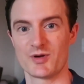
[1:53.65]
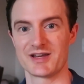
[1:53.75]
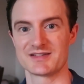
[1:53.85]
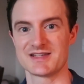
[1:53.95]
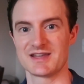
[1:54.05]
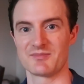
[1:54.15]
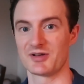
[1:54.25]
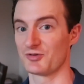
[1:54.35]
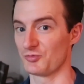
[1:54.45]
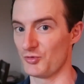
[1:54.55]
a winning team,
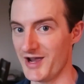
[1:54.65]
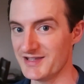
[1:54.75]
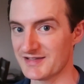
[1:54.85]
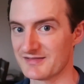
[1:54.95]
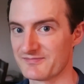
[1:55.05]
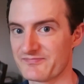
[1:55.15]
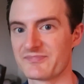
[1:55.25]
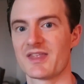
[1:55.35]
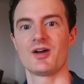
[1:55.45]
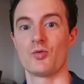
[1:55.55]
right?
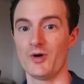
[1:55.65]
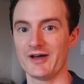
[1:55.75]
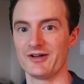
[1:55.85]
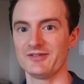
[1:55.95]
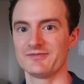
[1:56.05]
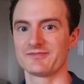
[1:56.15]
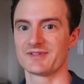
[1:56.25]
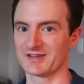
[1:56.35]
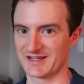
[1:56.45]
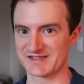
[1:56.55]
Well,
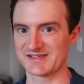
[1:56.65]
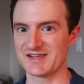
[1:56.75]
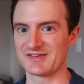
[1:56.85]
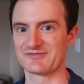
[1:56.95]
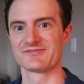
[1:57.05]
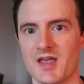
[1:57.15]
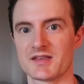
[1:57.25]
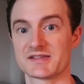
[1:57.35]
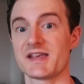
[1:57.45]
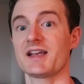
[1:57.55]
let's see.
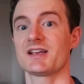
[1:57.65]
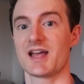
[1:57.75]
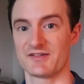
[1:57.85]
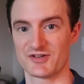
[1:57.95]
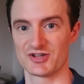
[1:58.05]
The second kind of